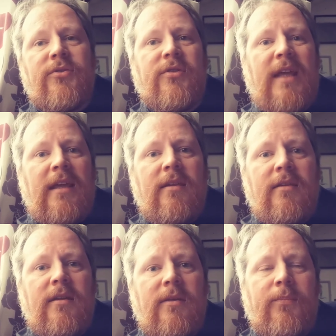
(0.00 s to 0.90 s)
think
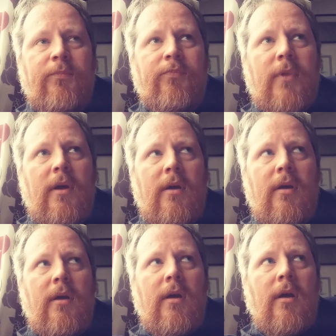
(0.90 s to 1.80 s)
that
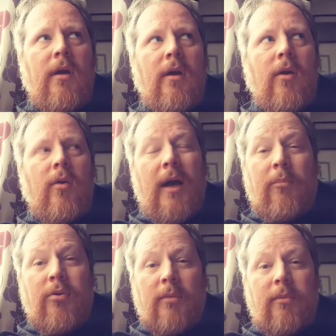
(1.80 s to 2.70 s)
quite
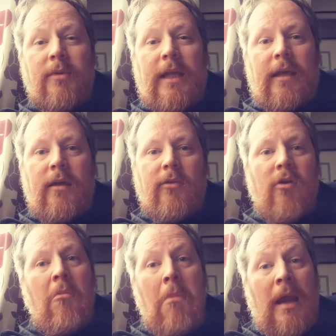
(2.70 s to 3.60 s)
probably
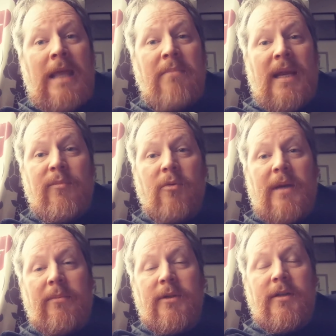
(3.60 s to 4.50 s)
there are many, many more
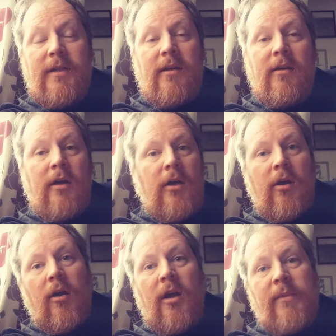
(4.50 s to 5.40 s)
people out there
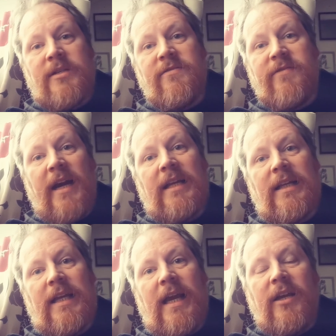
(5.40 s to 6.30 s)
who are coming to
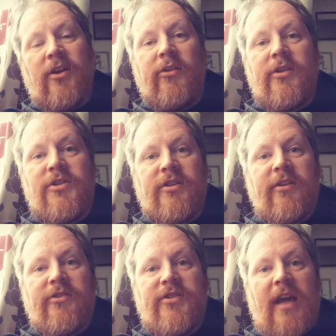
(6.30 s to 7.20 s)
finally acknowledge and
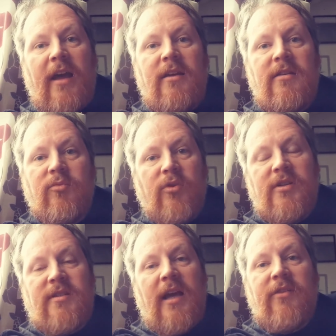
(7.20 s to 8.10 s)
understand what
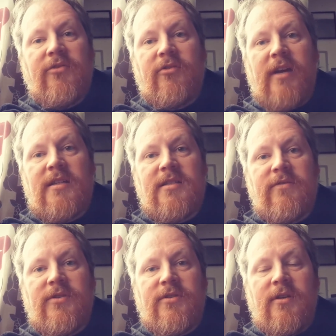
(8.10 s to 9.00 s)
it's like for the rest of
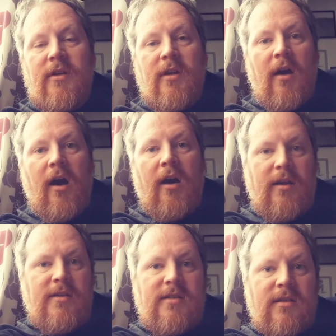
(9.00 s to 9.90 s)
us, how it
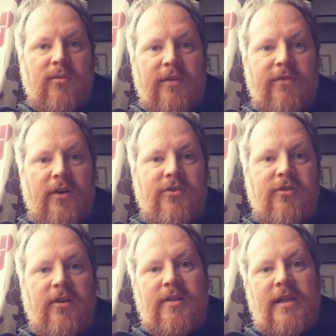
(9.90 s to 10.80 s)
is that we
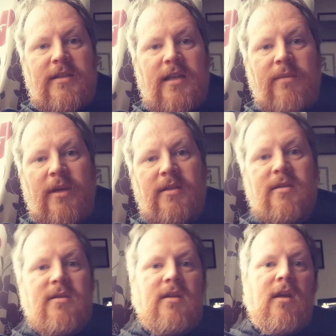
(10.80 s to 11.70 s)
function on a day-to-day
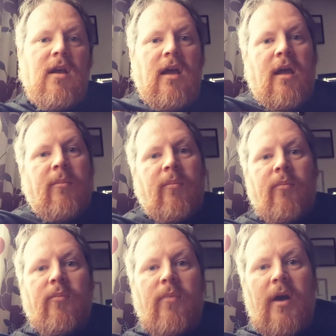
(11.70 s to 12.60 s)
basis,
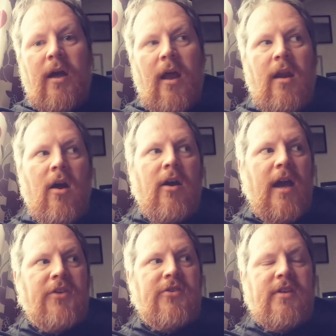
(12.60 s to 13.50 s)
and how
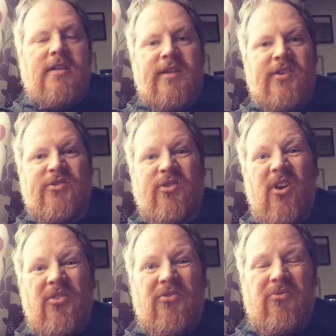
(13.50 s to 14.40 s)
actually these things are not,